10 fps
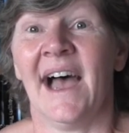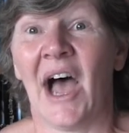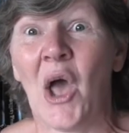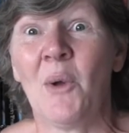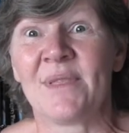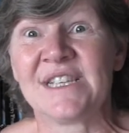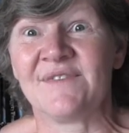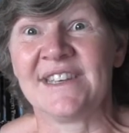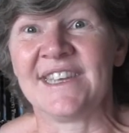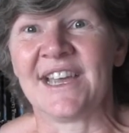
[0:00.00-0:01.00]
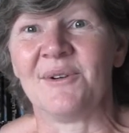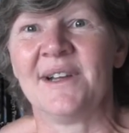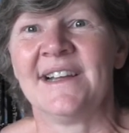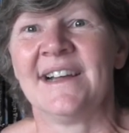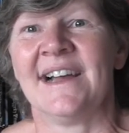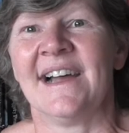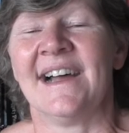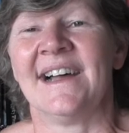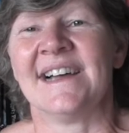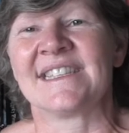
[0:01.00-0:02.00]
I hope this video
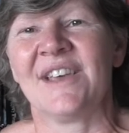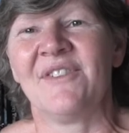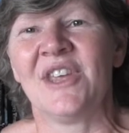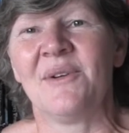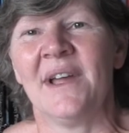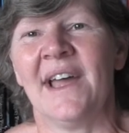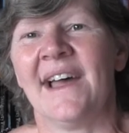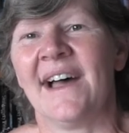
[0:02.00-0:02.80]
has given you